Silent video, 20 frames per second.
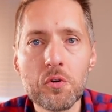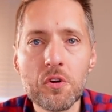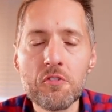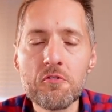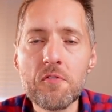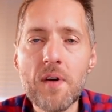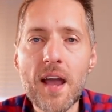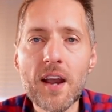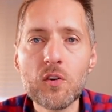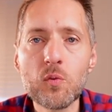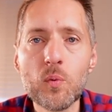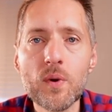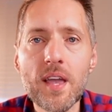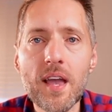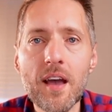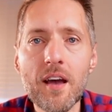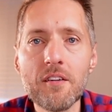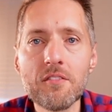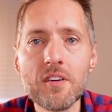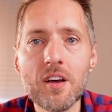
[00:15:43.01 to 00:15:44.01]
In fact, we
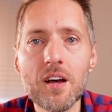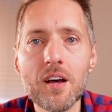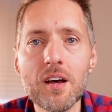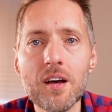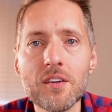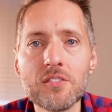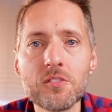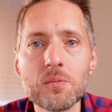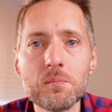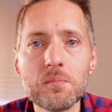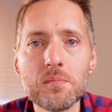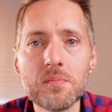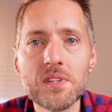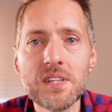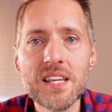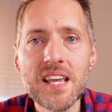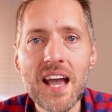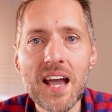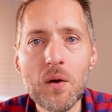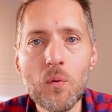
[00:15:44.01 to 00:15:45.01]
have some
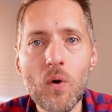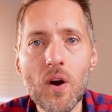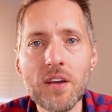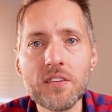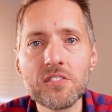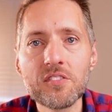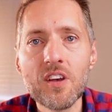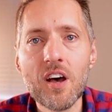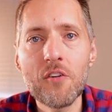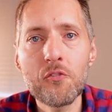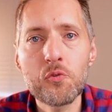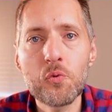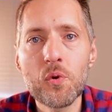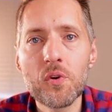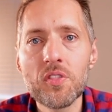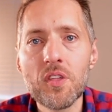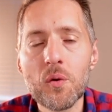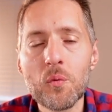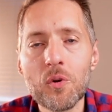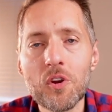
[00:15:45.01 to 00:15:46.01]
DIY software
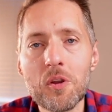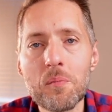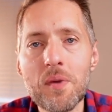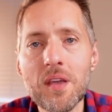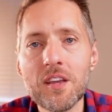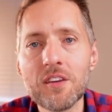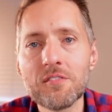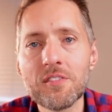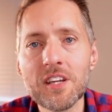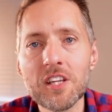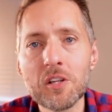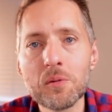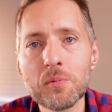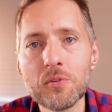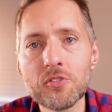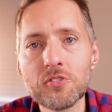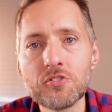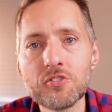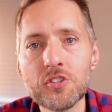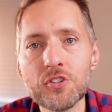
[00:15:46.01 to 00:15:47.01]
that we're going to make available
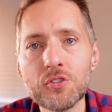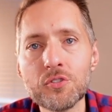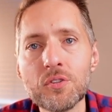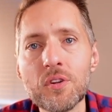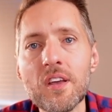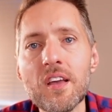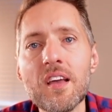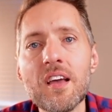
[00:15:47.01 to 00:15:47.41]
soon